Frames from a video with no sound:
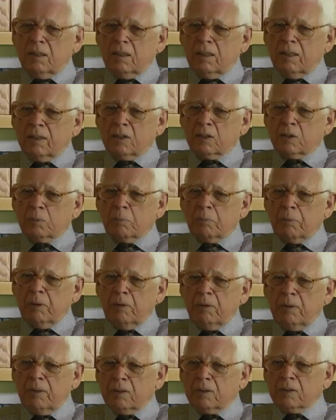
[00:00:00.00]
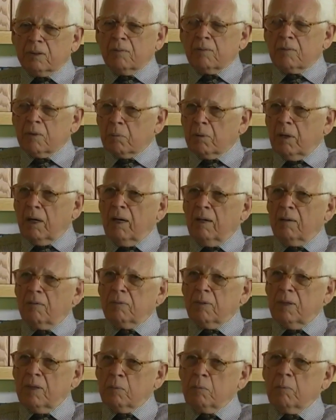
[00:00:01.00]
experience of the Baha'i
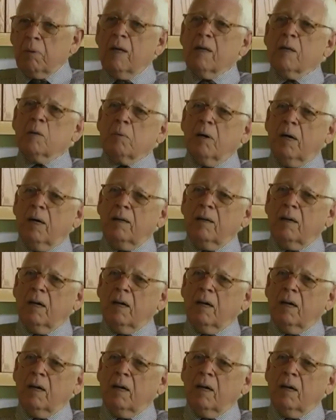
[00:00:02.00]
faith by the Baha'i,